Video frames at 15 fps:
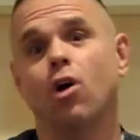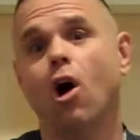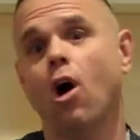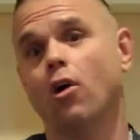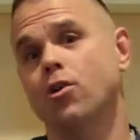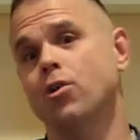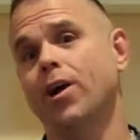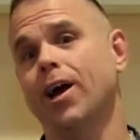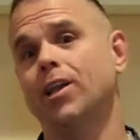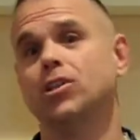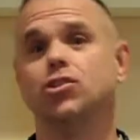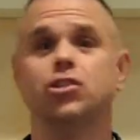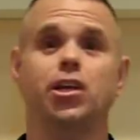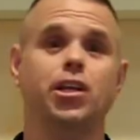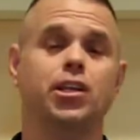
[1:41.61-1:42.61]
Oh, you got to
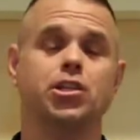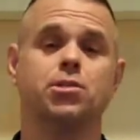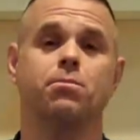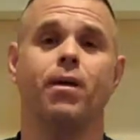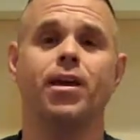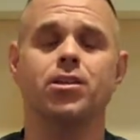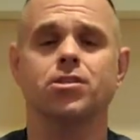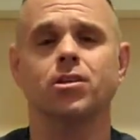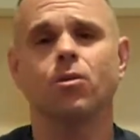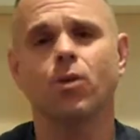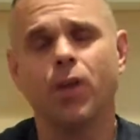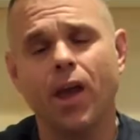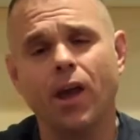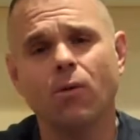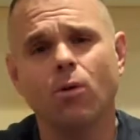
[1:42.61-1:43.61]
see it. It's amazing. Well,
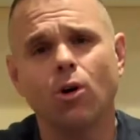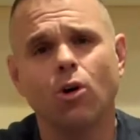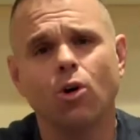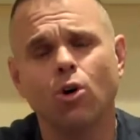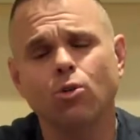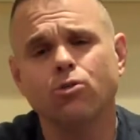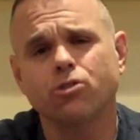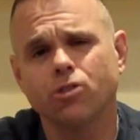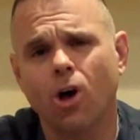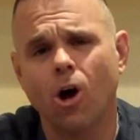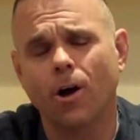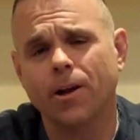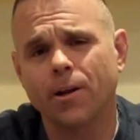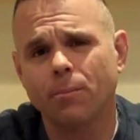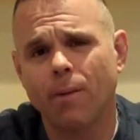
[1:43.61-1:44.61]
yeah, well, who's
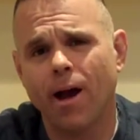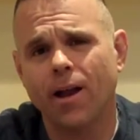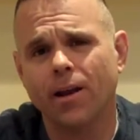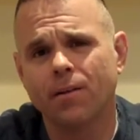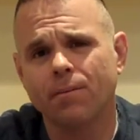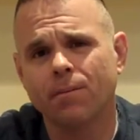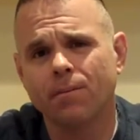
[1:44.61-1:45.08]
talking about it?